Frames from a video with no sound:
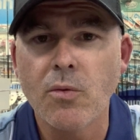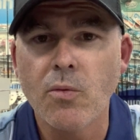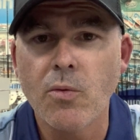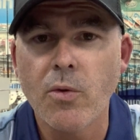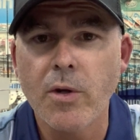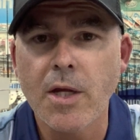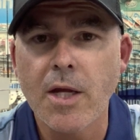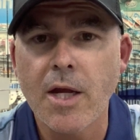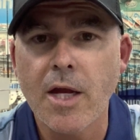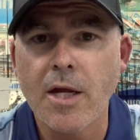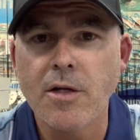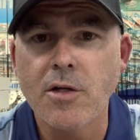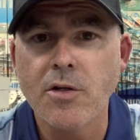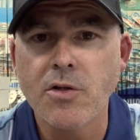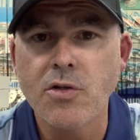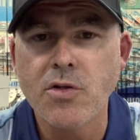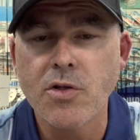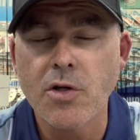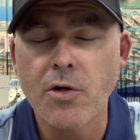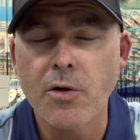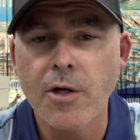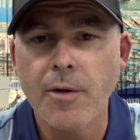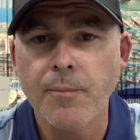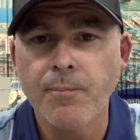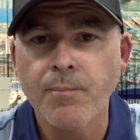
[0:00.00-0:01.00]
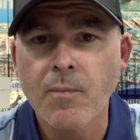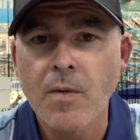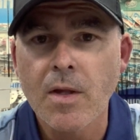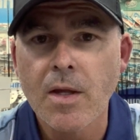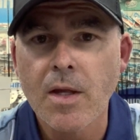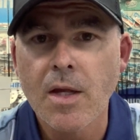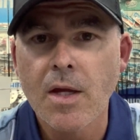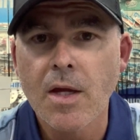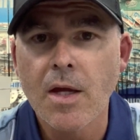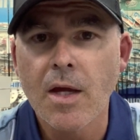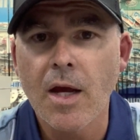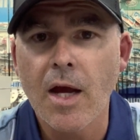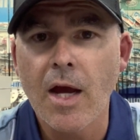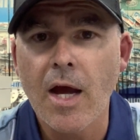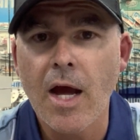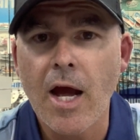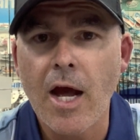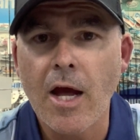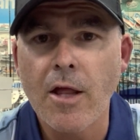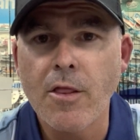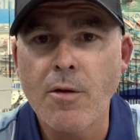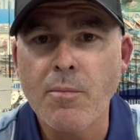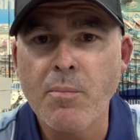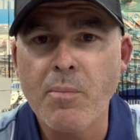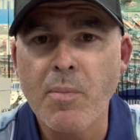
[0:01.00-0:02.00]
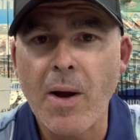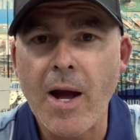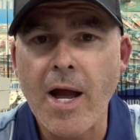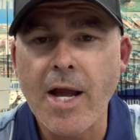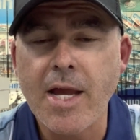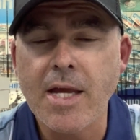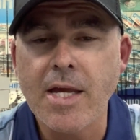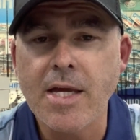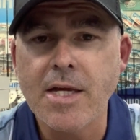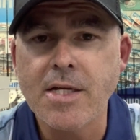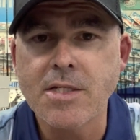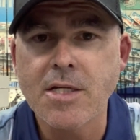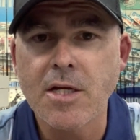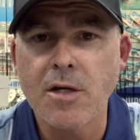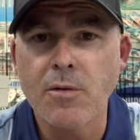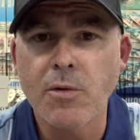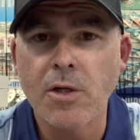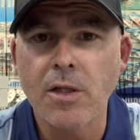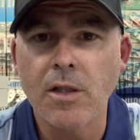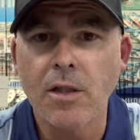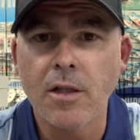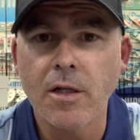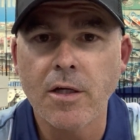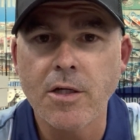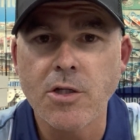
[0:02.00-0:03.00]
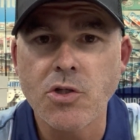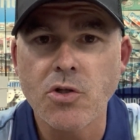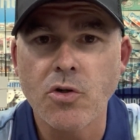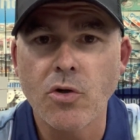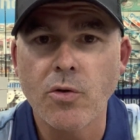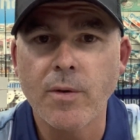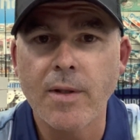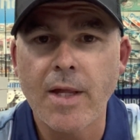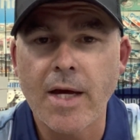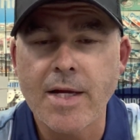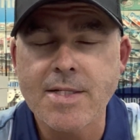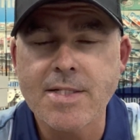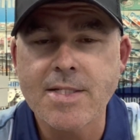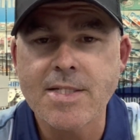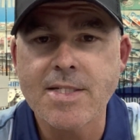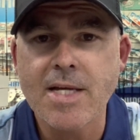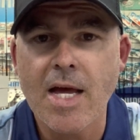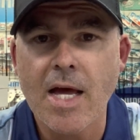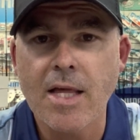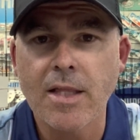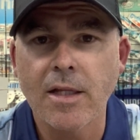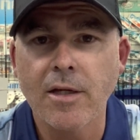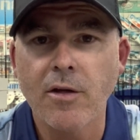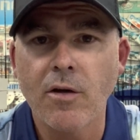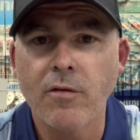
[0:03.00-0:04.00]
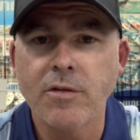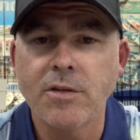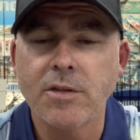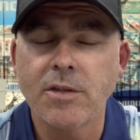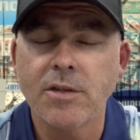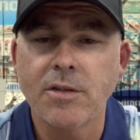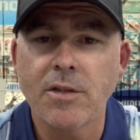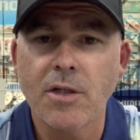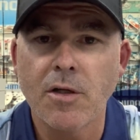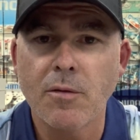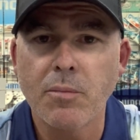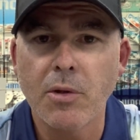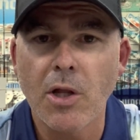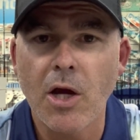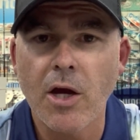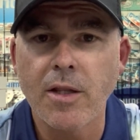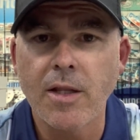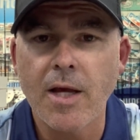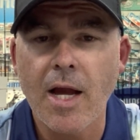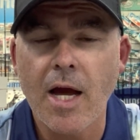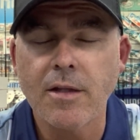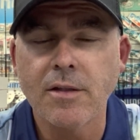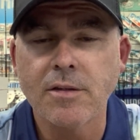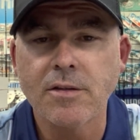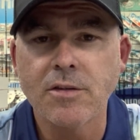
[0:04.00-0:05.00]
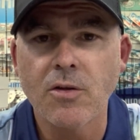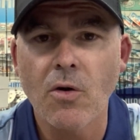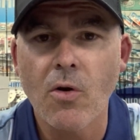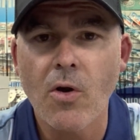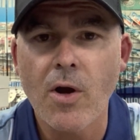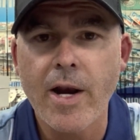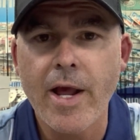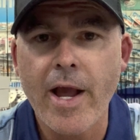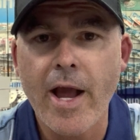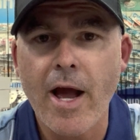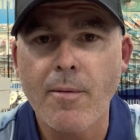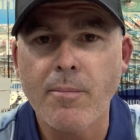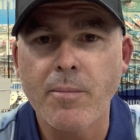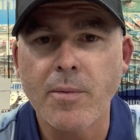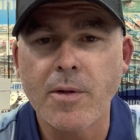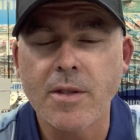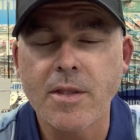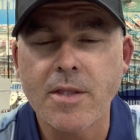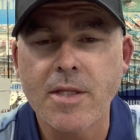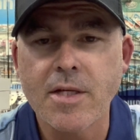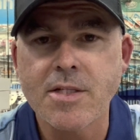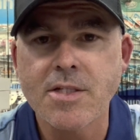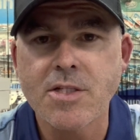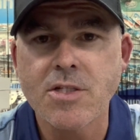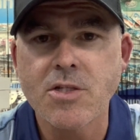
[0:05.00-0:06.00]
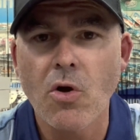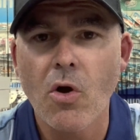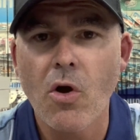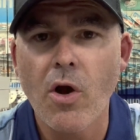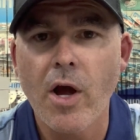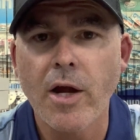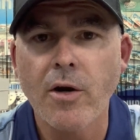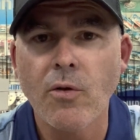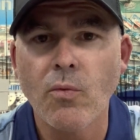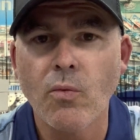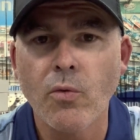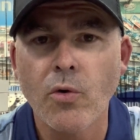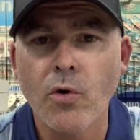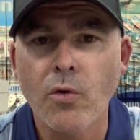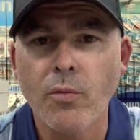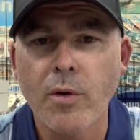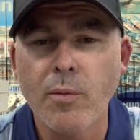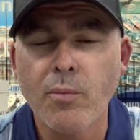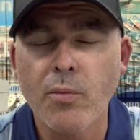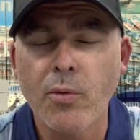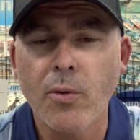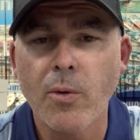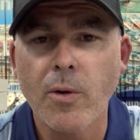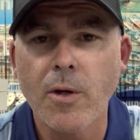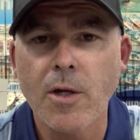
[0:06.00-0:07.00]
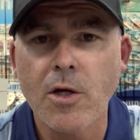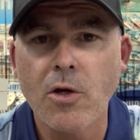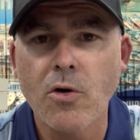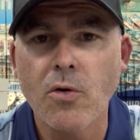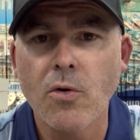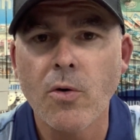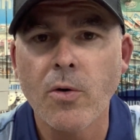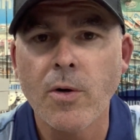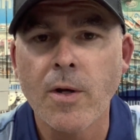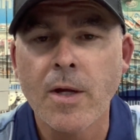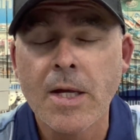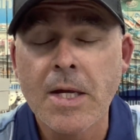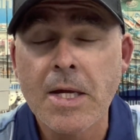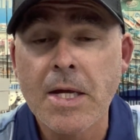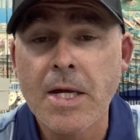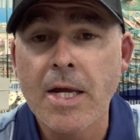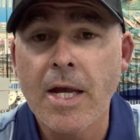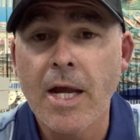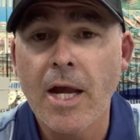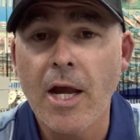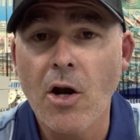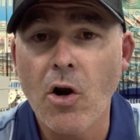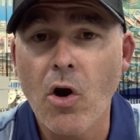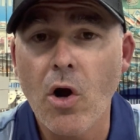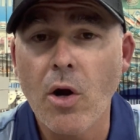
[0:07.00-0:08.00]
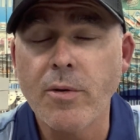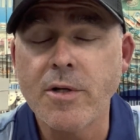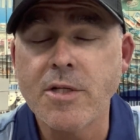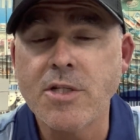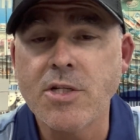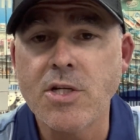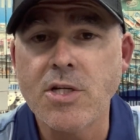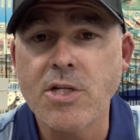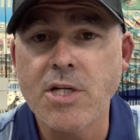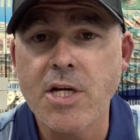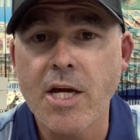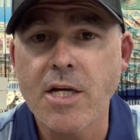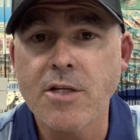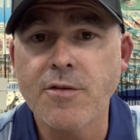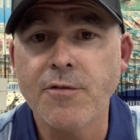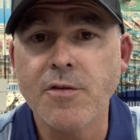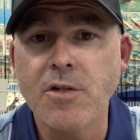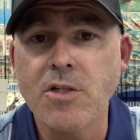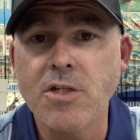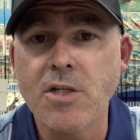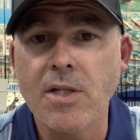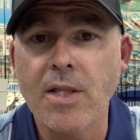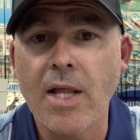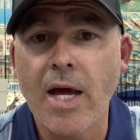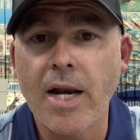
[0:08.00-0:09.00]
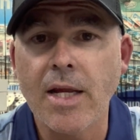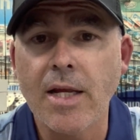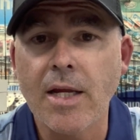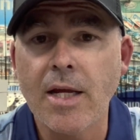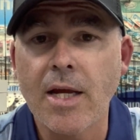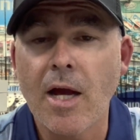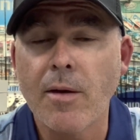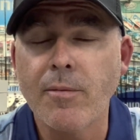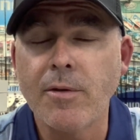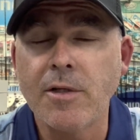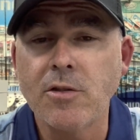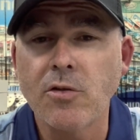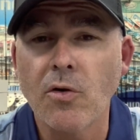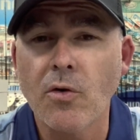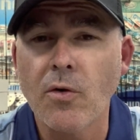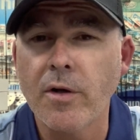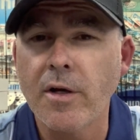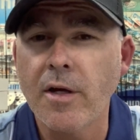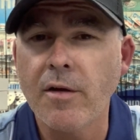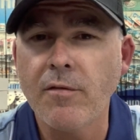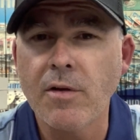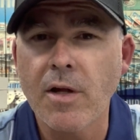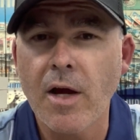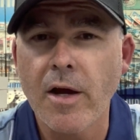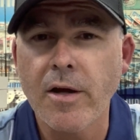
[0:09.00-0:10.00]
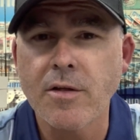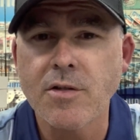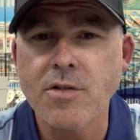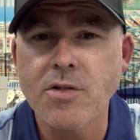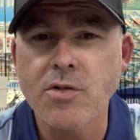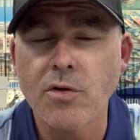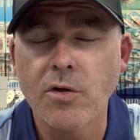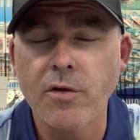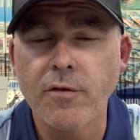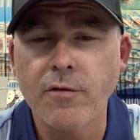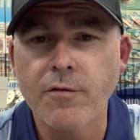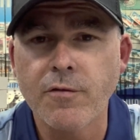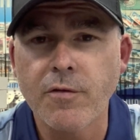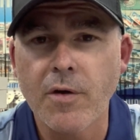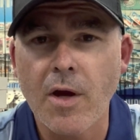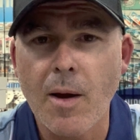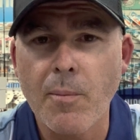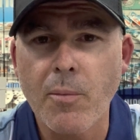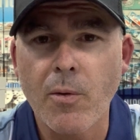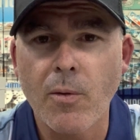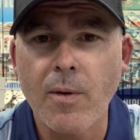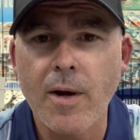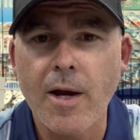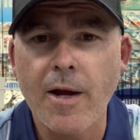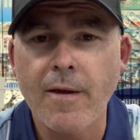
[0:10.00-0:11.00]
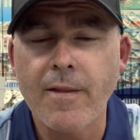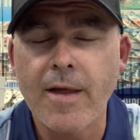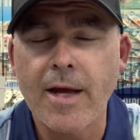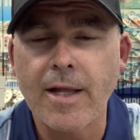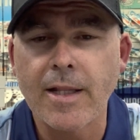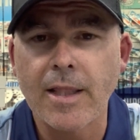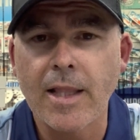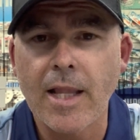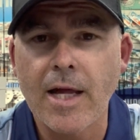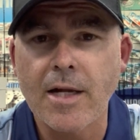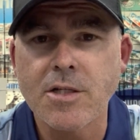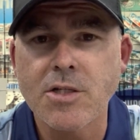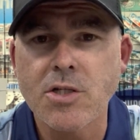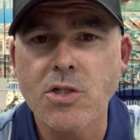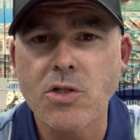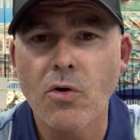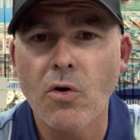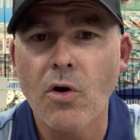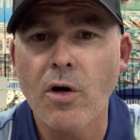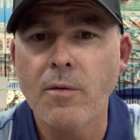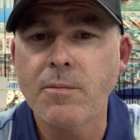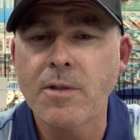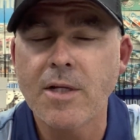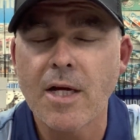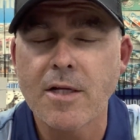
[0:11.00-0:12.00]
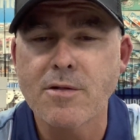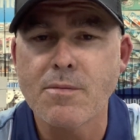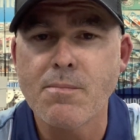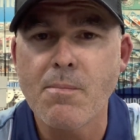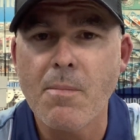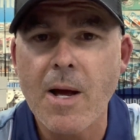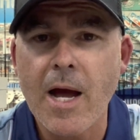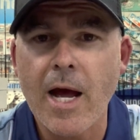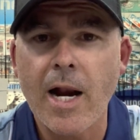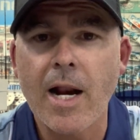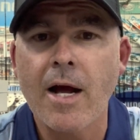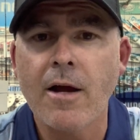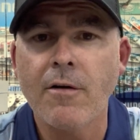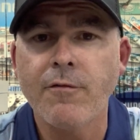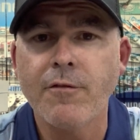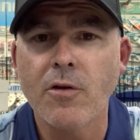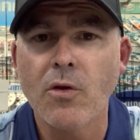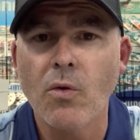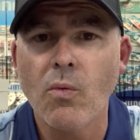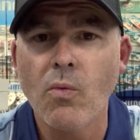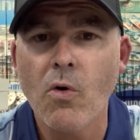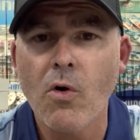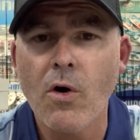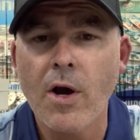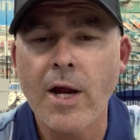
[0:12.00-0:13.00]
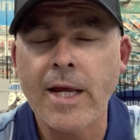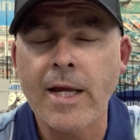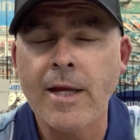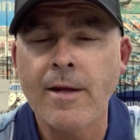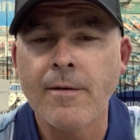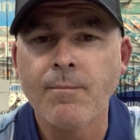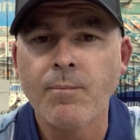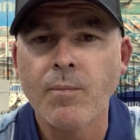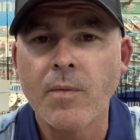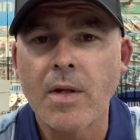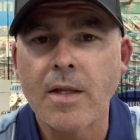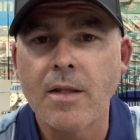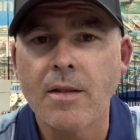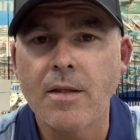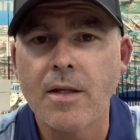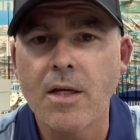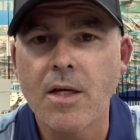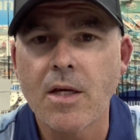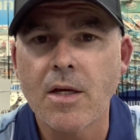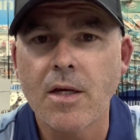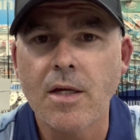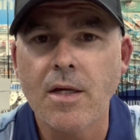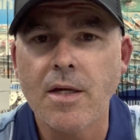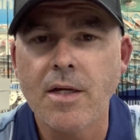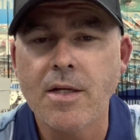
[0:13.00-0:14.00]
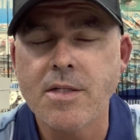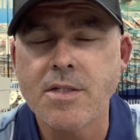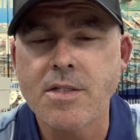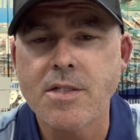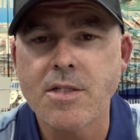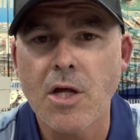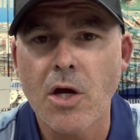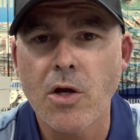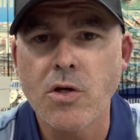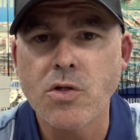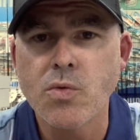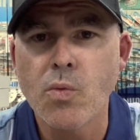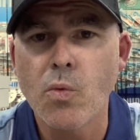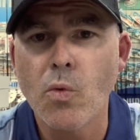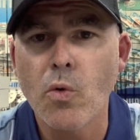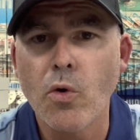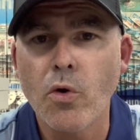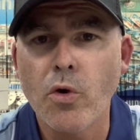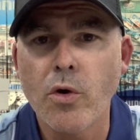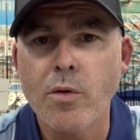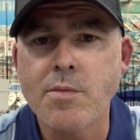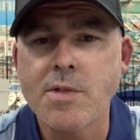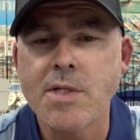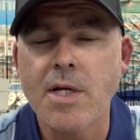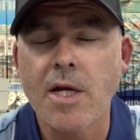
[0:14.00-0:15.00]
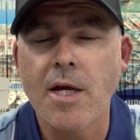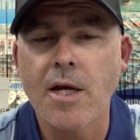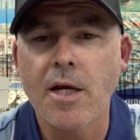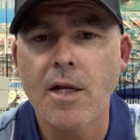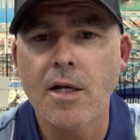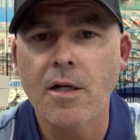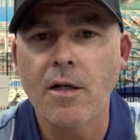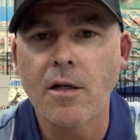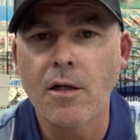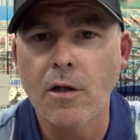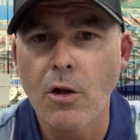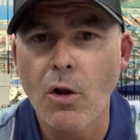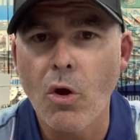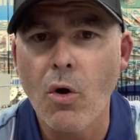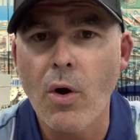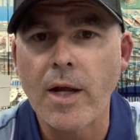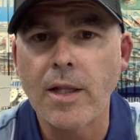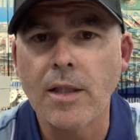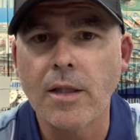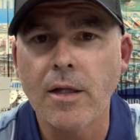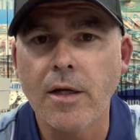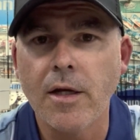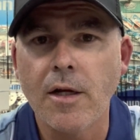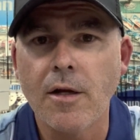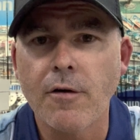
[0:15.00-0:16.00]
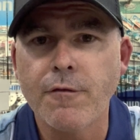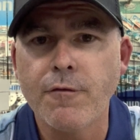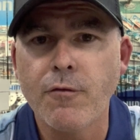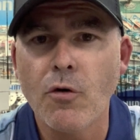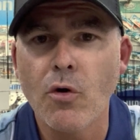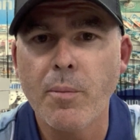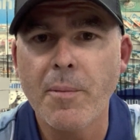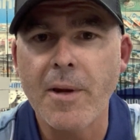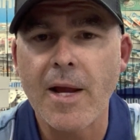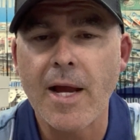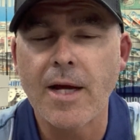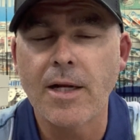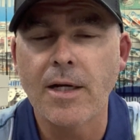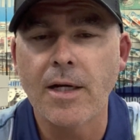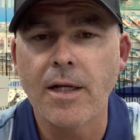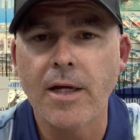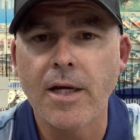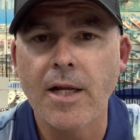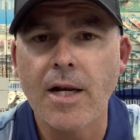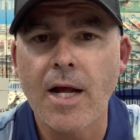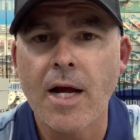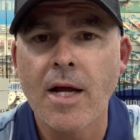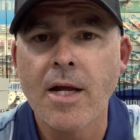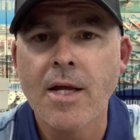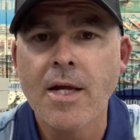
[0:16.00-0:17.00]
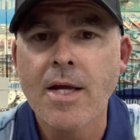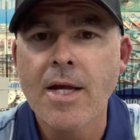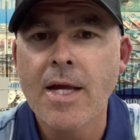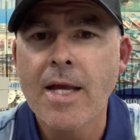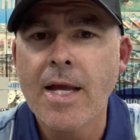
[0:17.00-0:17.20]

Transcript: weekend to do it. The bay here is going to be the lee shore with that southerly. Obviously, it's going to blow the other side out, but this side will be pretty good. And I would suggest fishing that incoming tide, even though it's sort of up around that lunchtime, doesn't matter for the whiting. The key is those worms and light leader, 4 pound leader.